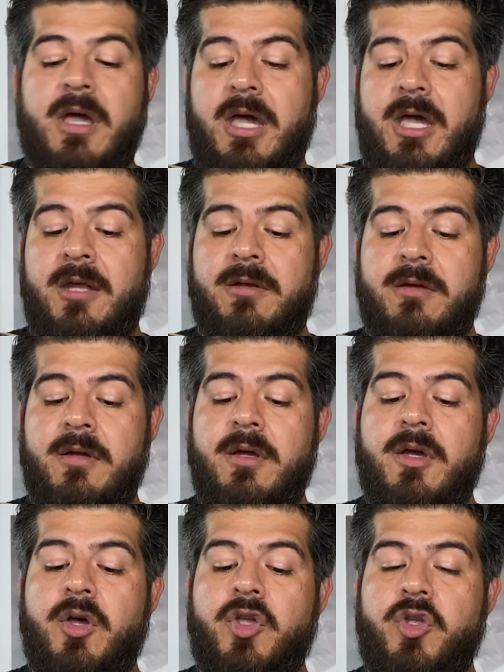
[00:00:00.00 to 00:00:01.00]
and
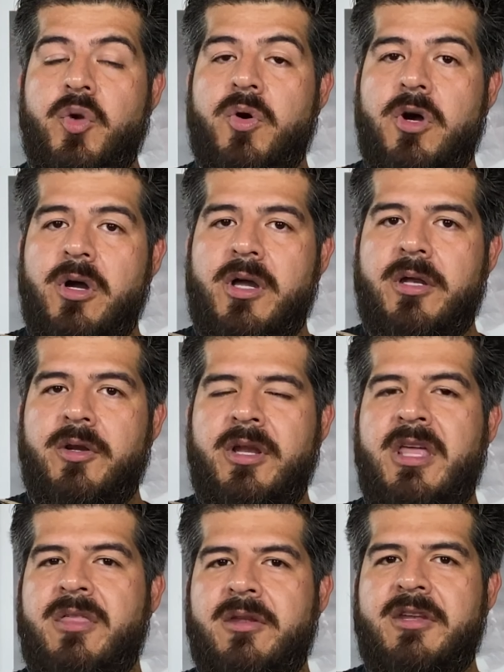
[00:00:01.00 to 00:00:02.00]
you hook
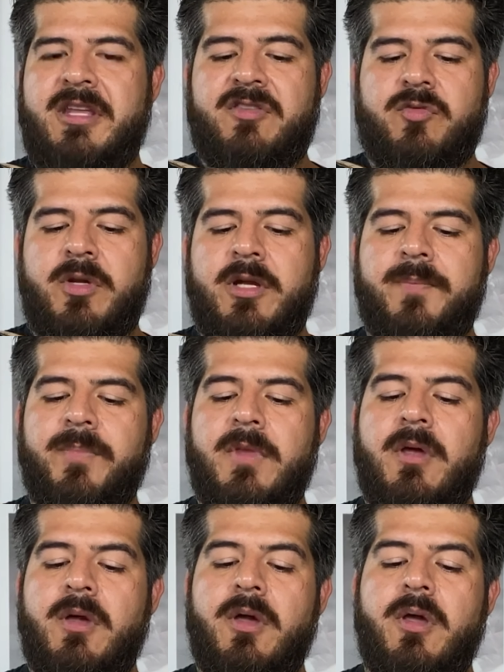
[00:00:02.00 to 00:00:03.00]
underneath on the D string,
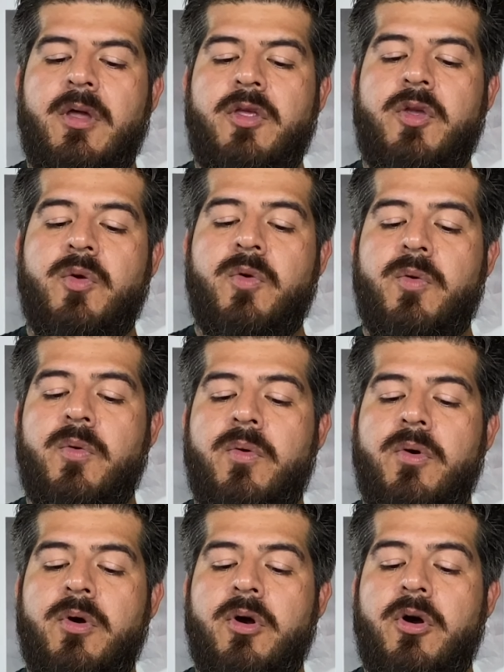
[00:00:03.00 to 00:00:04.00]
you
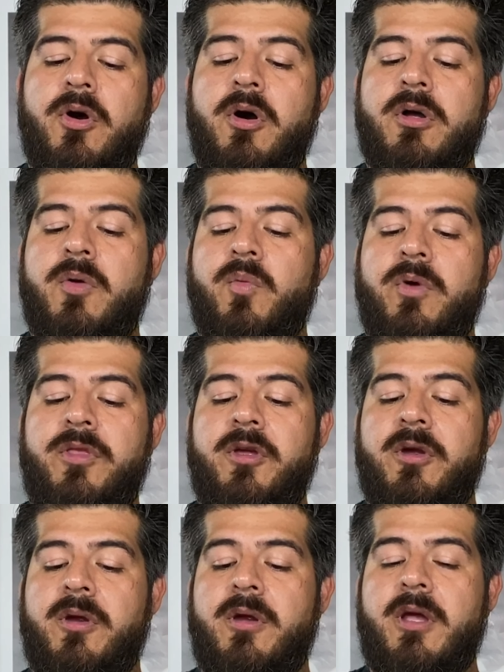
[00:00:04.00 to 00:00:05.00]
hook with
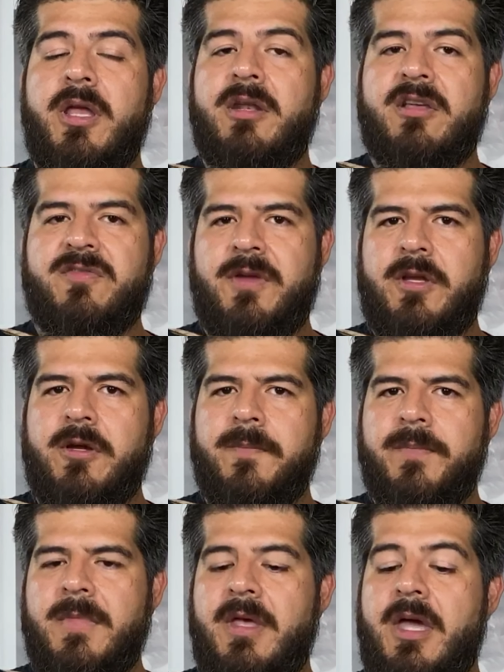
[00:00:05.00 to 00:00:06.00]
your index finger,
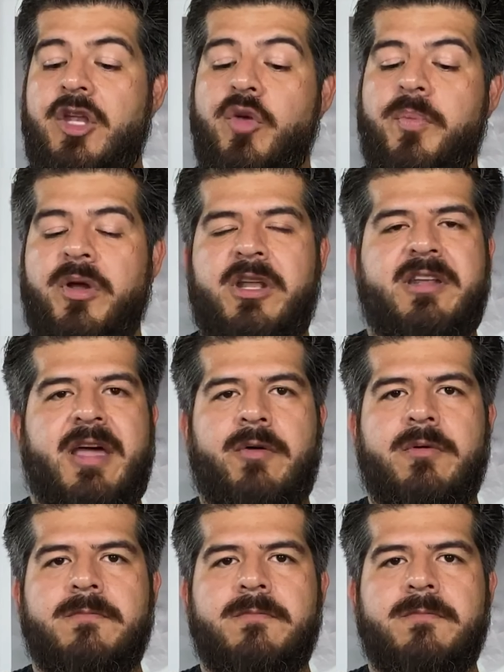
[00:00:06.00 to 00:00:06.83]
and you point it down.